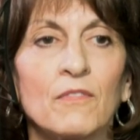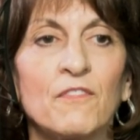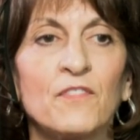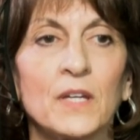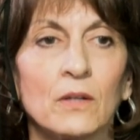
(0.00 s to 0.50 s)

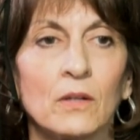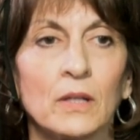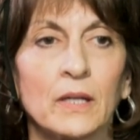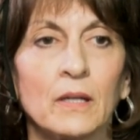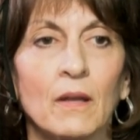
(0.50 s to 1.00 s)
feel
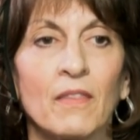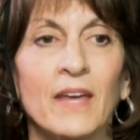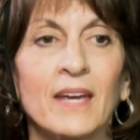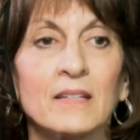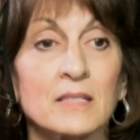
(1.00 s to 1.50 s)
it.
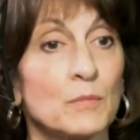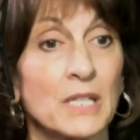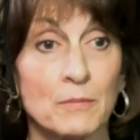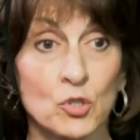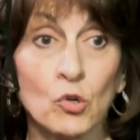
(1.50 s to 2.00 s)
They can
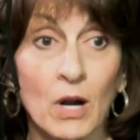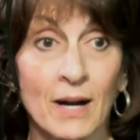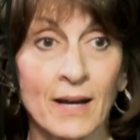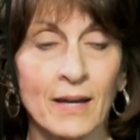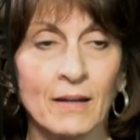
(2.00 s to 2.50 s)
sometimes
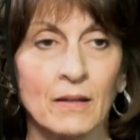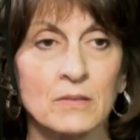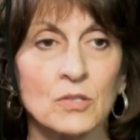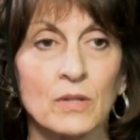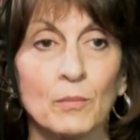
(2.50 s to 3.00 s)
cry.
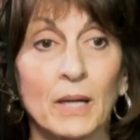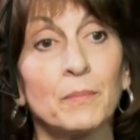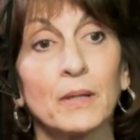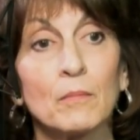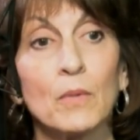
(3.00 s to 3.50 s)
So there might
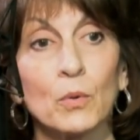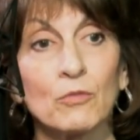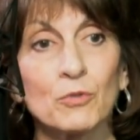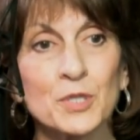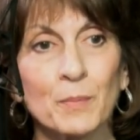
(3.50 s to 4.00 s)
be an
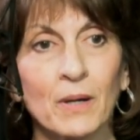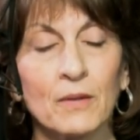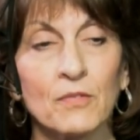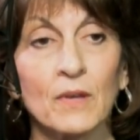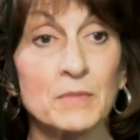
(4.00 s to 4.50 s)
emotive
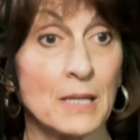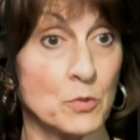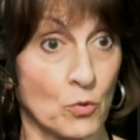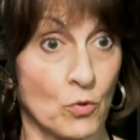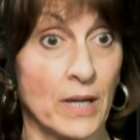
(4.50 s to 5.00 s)
response. Sometimes
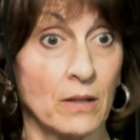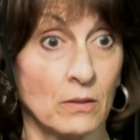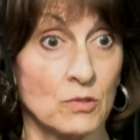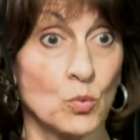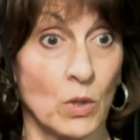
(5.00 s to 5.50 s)
with
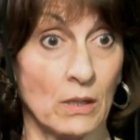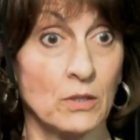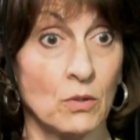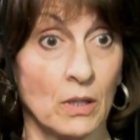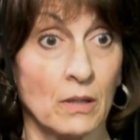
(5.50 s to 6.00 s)
cranial as well,
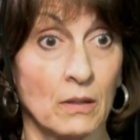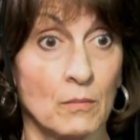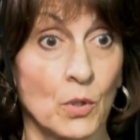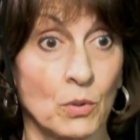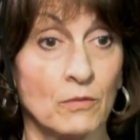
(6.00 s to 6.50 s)
you can get an
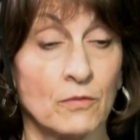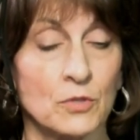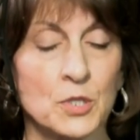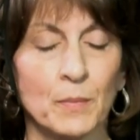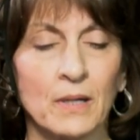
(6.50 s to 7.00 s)
emotive
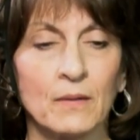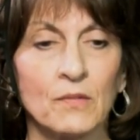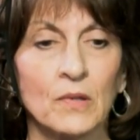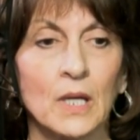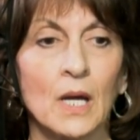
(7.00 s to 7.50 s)

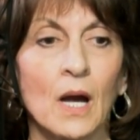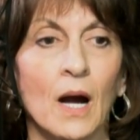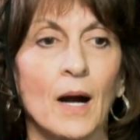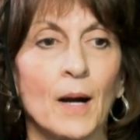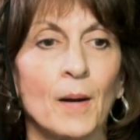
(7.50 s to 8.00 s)
response.
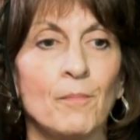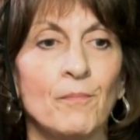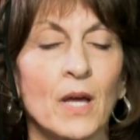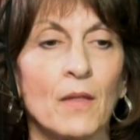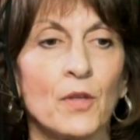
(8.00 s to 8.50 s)
Um,
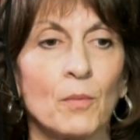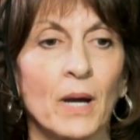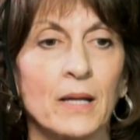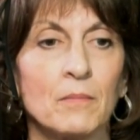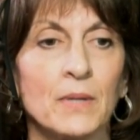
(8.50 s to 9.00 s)
there
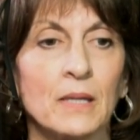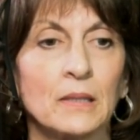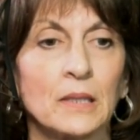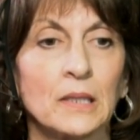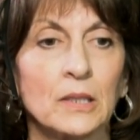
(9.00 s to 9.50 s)
might be
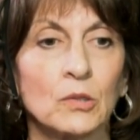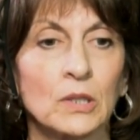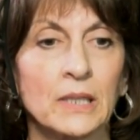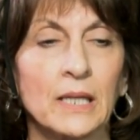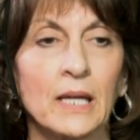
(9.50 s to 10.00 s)

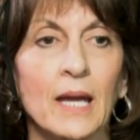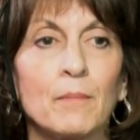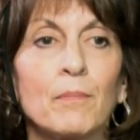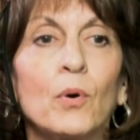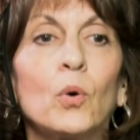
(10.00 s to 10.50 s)
literally a
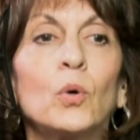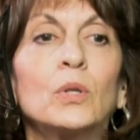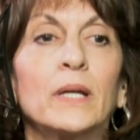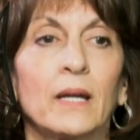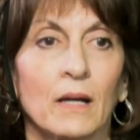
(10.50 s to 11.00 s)

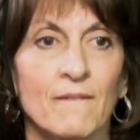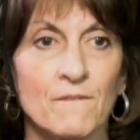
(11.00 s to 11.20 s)
pulling, a